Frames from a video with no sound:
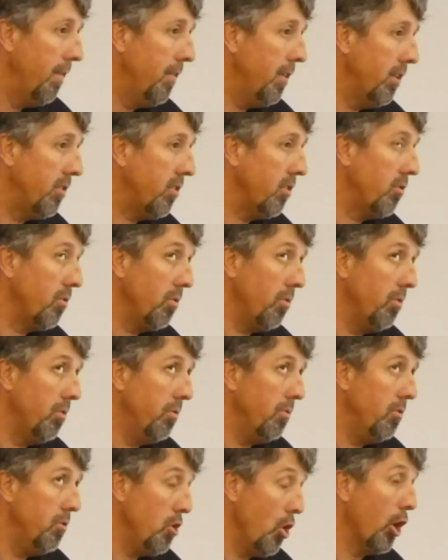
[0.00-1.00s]
This is,
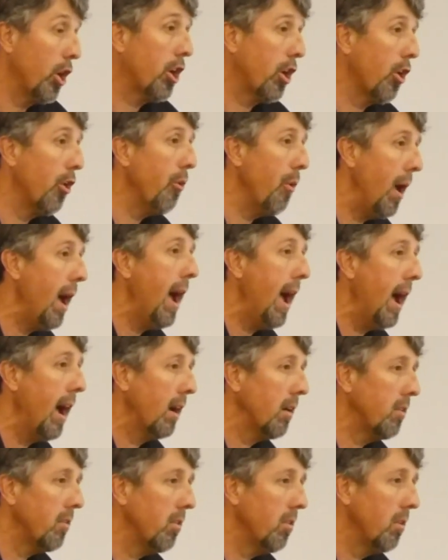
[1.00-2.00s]
you're
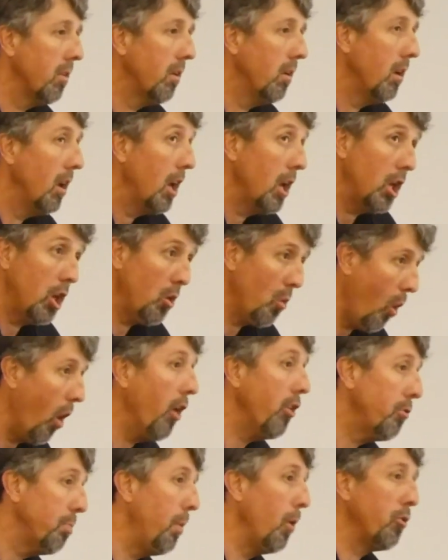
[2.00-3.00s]
correct. You
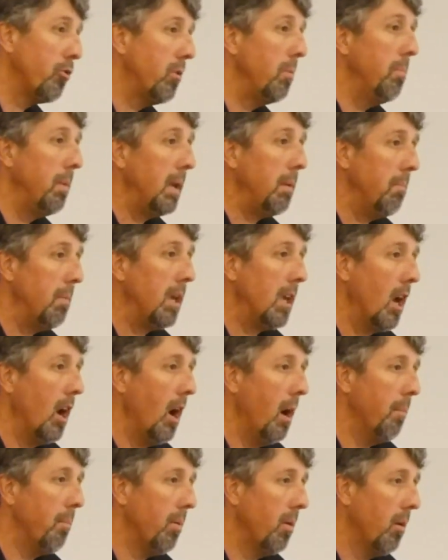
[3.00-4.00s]
are supposed to beat me
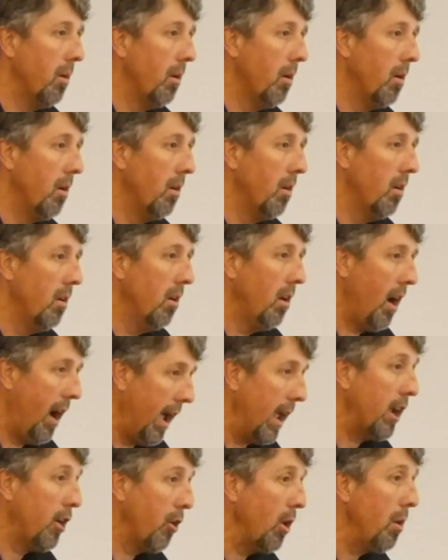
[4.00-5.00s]
up.
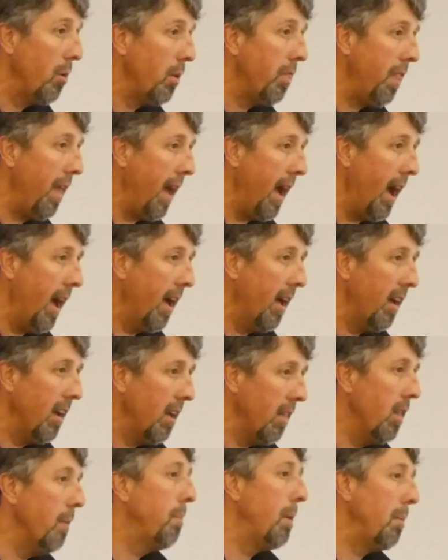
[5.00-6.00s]
I agree with that.
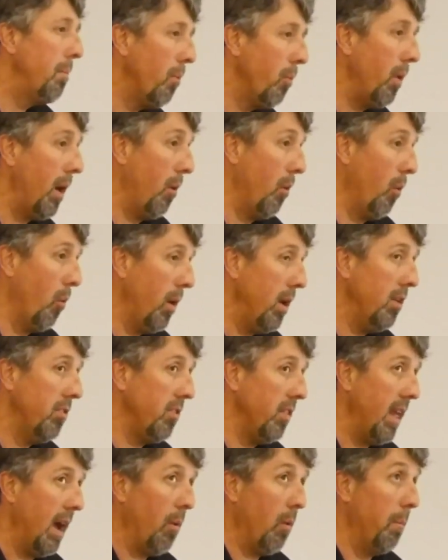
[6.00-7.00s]
And the people that were
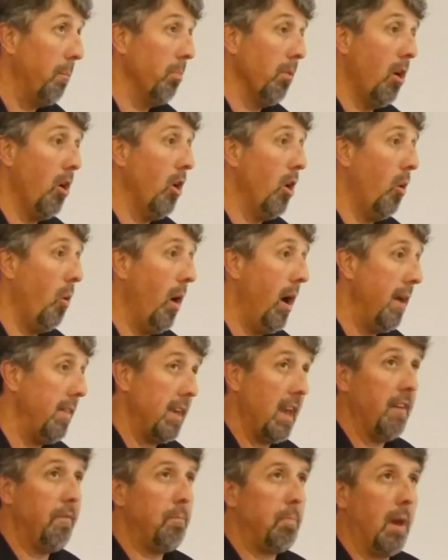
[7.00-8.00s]
witnessing that were blown away.
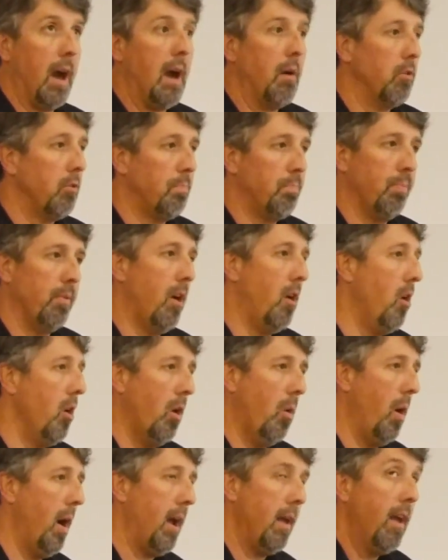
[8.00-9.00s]
The FBI was blown
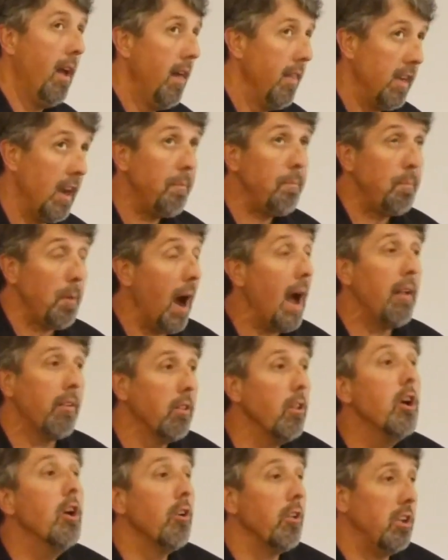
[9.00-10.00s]
away. The FBI
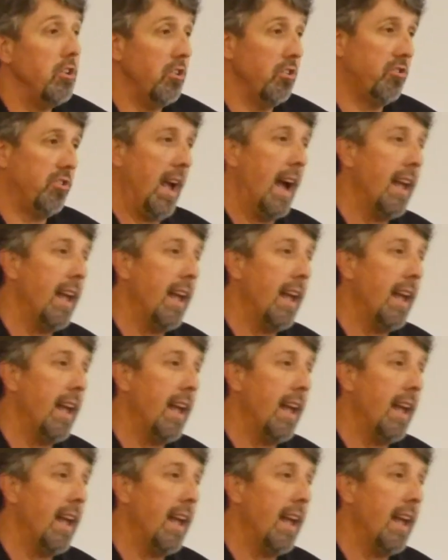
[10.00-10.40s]
literally just